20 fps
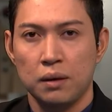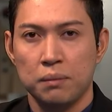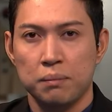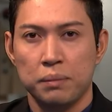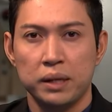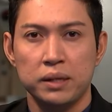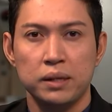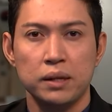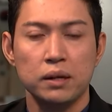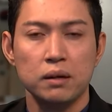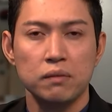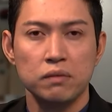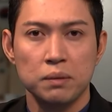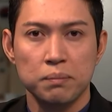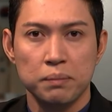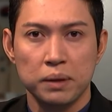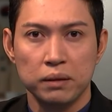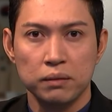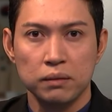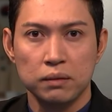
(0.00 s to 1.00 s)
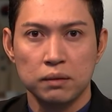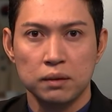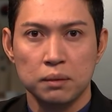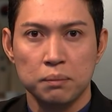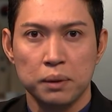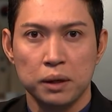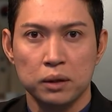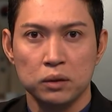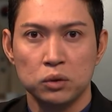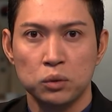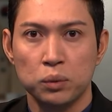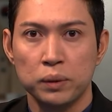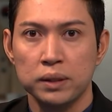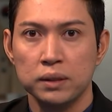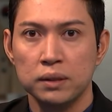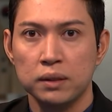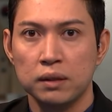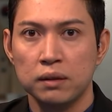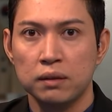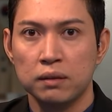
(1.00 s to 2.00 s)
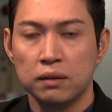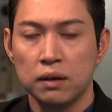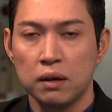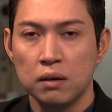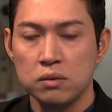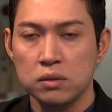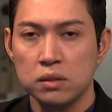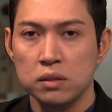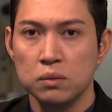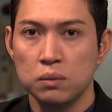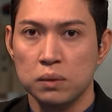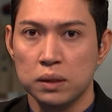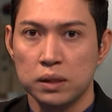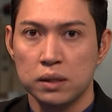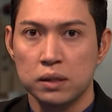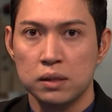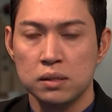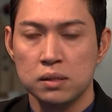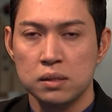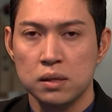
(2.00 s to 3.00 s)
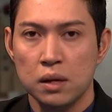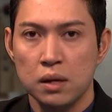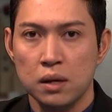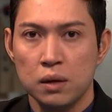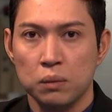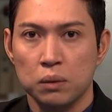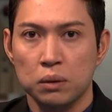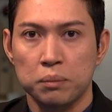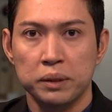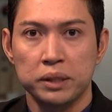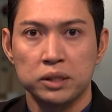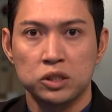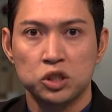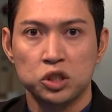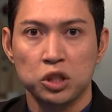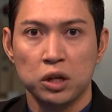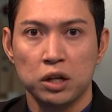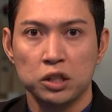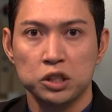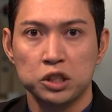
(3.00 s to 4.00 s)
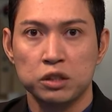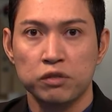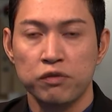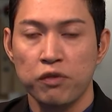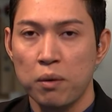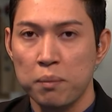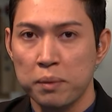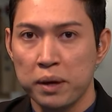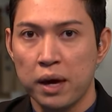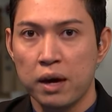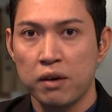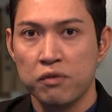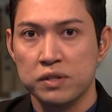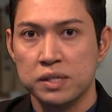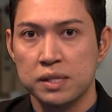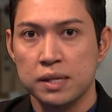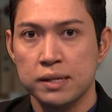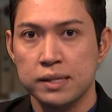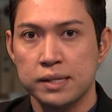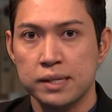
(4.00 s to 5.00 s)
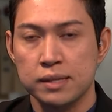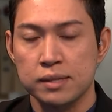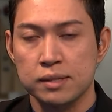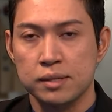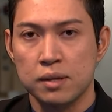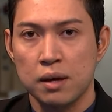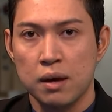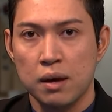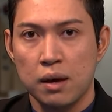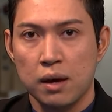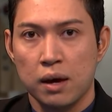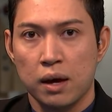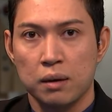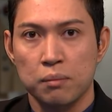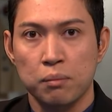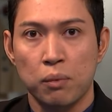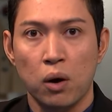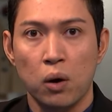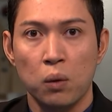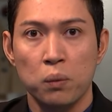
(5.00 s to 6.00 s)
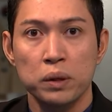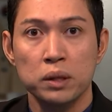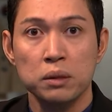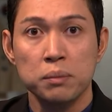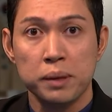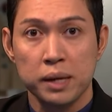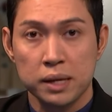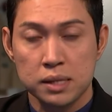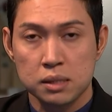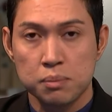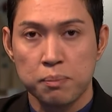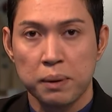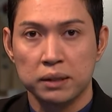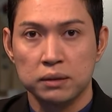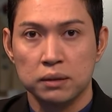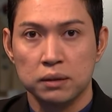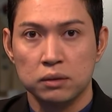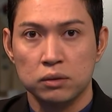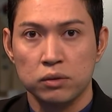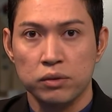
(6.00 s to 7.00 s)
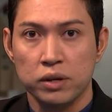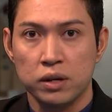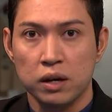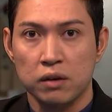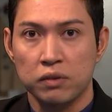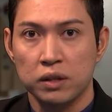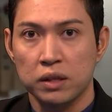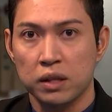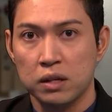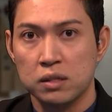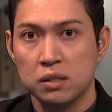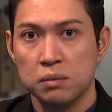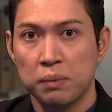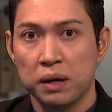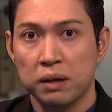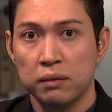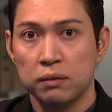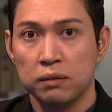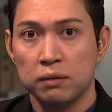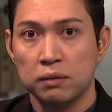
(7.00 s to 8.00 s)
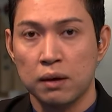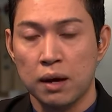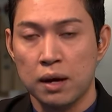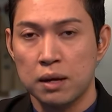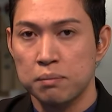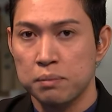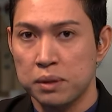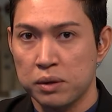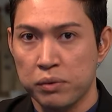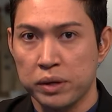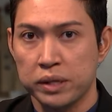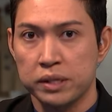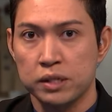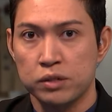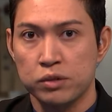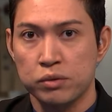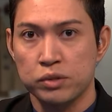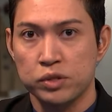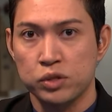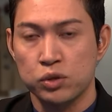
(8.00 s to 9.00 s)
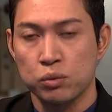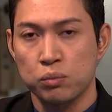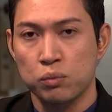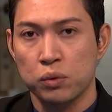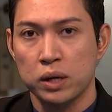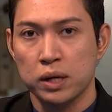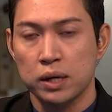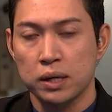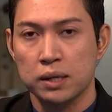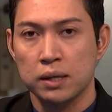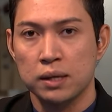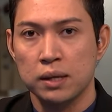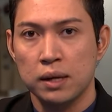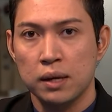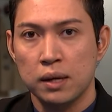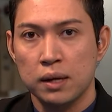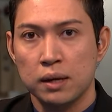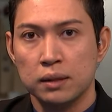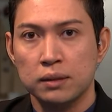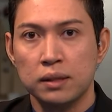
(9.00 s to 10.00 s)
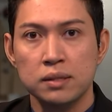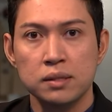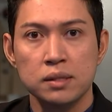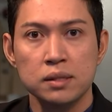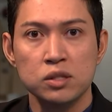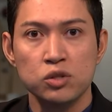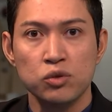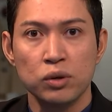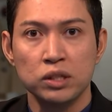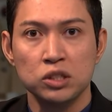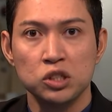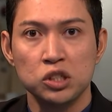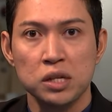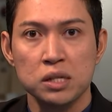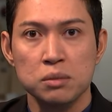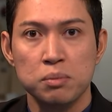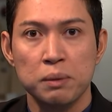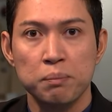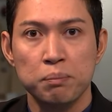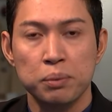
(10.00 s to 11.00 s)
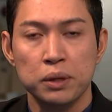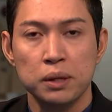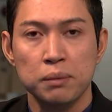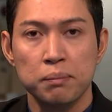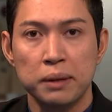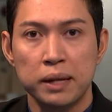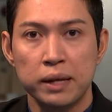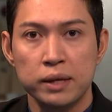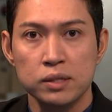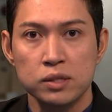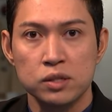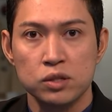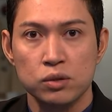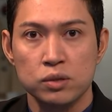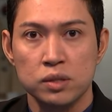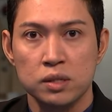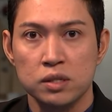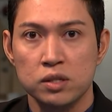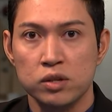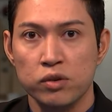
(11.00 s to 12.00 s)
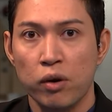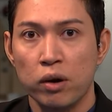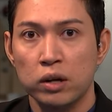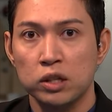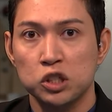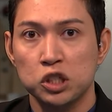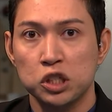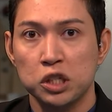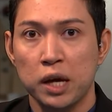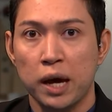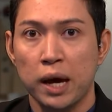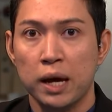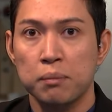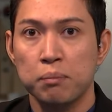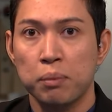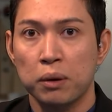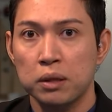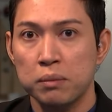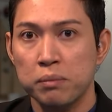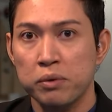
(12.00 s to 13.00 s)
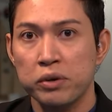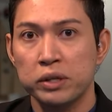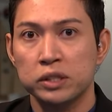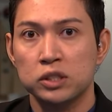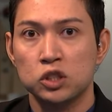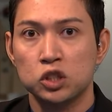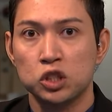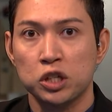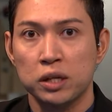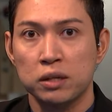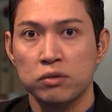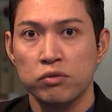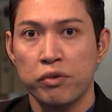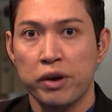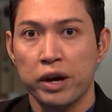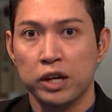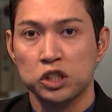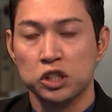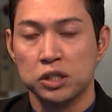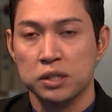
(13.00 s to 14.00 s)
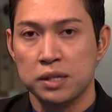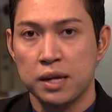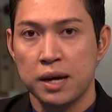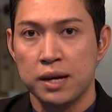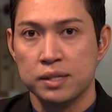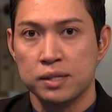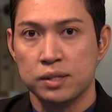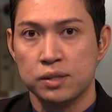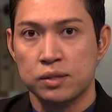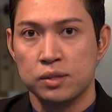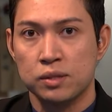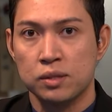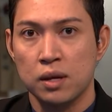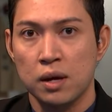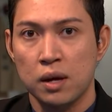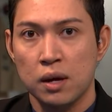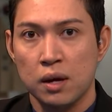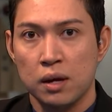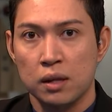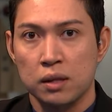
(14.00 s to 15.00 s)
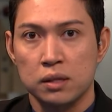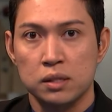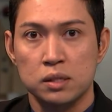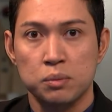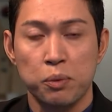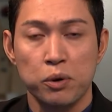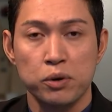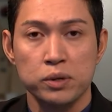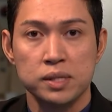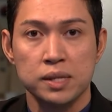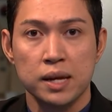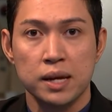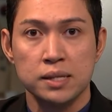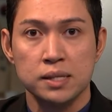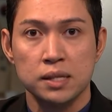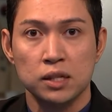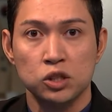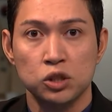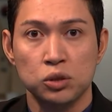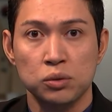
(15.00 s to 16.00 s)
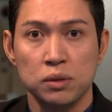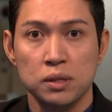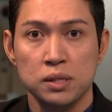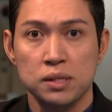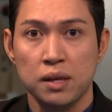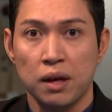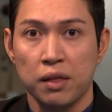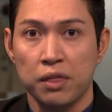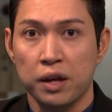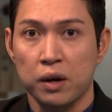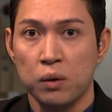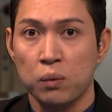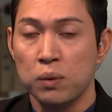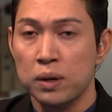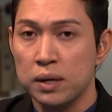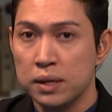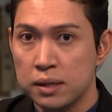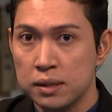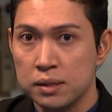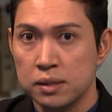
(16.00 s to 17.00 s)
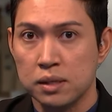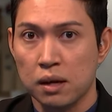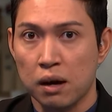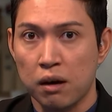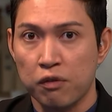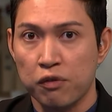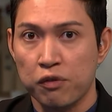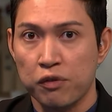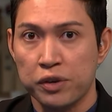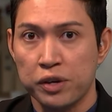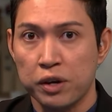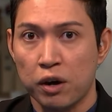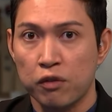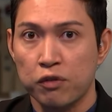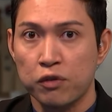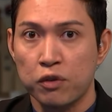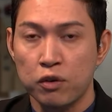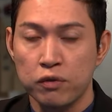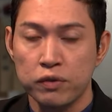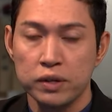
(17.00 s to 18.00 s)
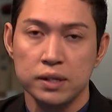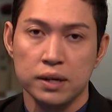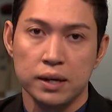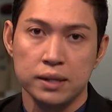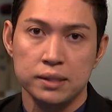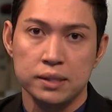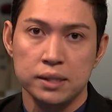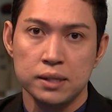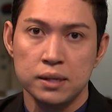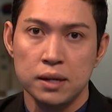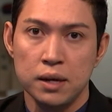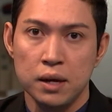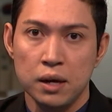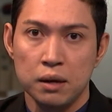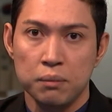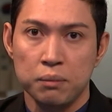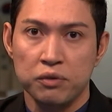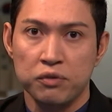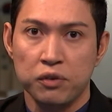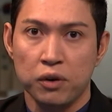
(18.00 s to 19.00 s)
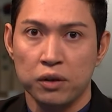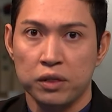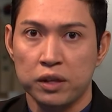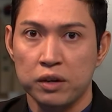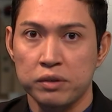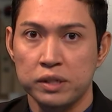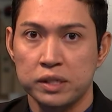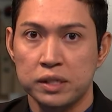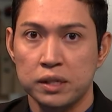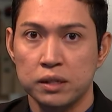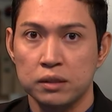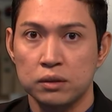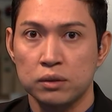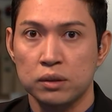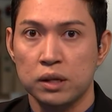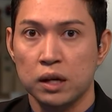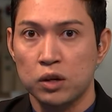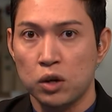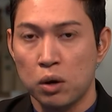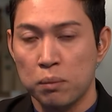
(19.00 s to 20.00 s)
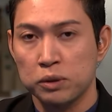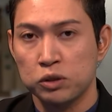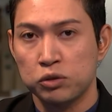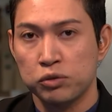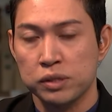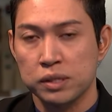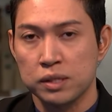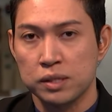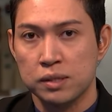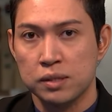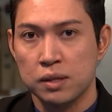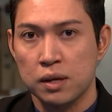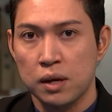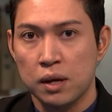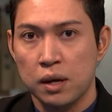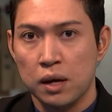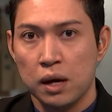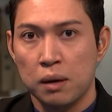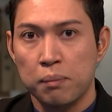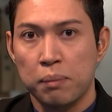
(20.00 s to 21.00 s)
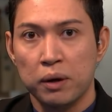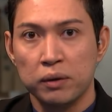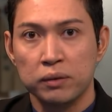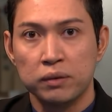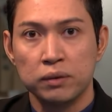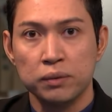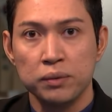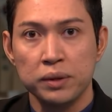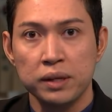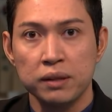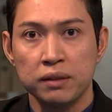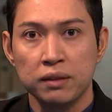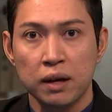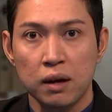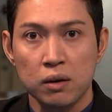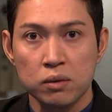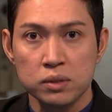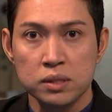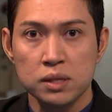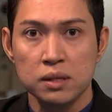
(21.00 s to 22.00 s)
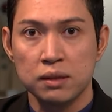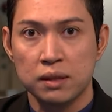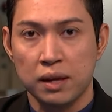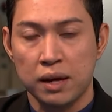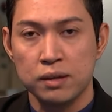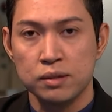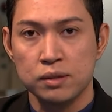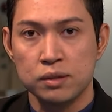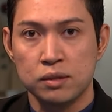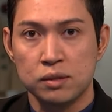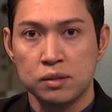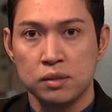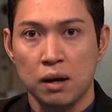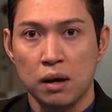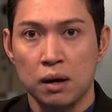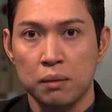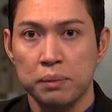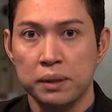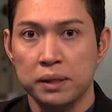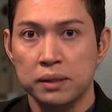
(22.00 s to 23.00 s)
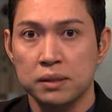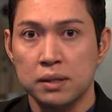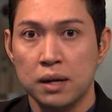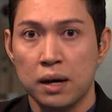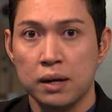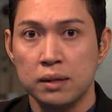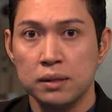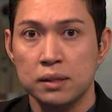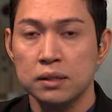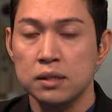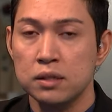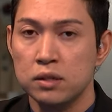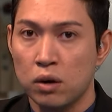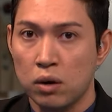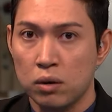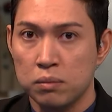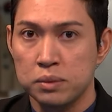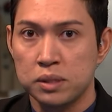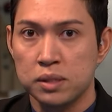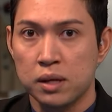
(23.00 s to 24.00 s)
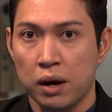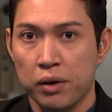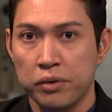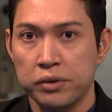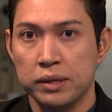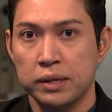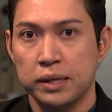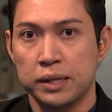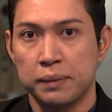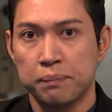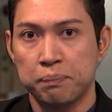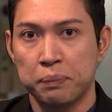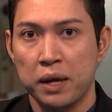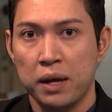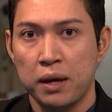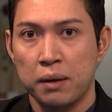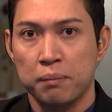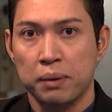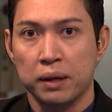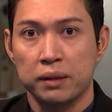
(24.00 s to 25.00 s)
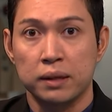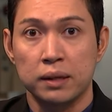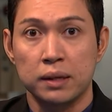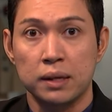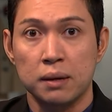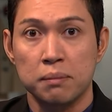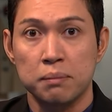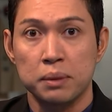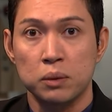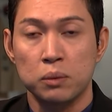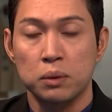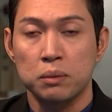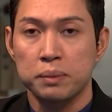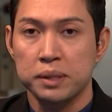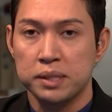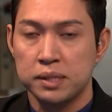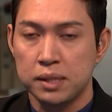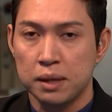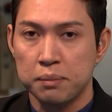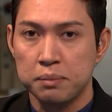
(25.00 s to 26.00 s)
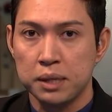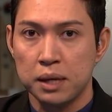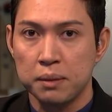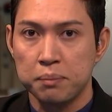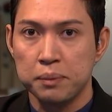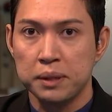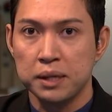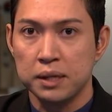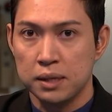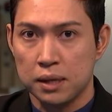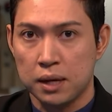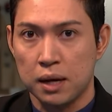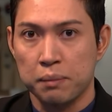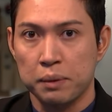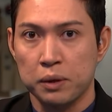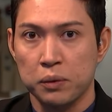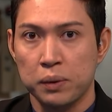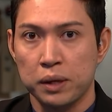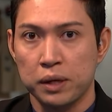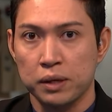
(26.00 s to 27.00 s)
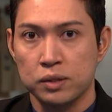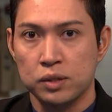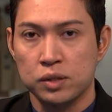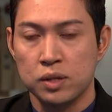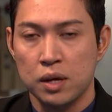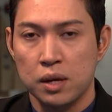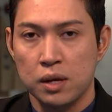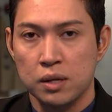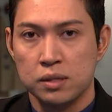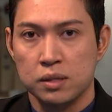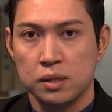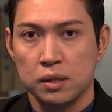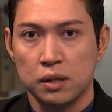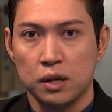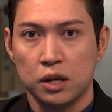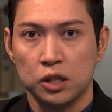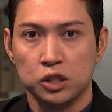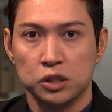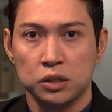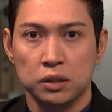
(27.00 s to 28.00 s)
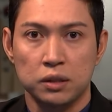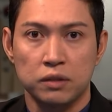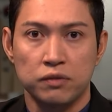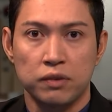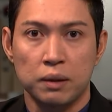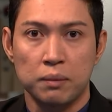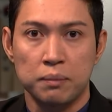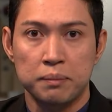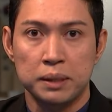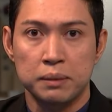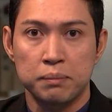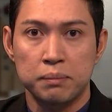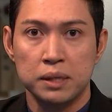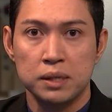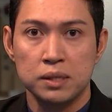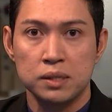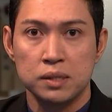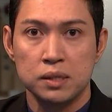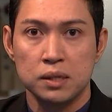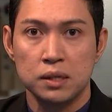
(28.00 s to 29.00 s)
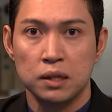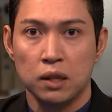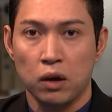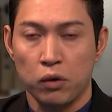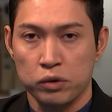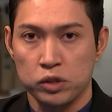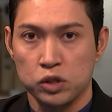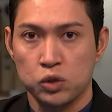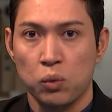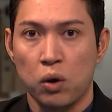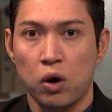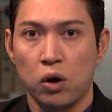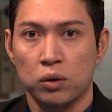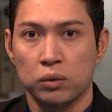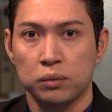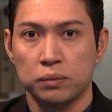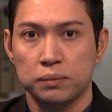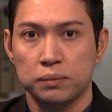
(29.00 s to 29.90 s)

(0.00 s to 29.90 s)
By the end of the month, about 20,000 workers will be discharged from care facilities and more will be expected to recover next month and be ready to resume work. A testing strategy has been put in place using serology and polymerase chain reaction tests. This process ensures that workers are free of COVID-19 before they return to their dormitories. About 3,000 tests are being done in the dorms currently, but that number will be stepped up in the coming weeks, said National Development Minister Lawrence Wong.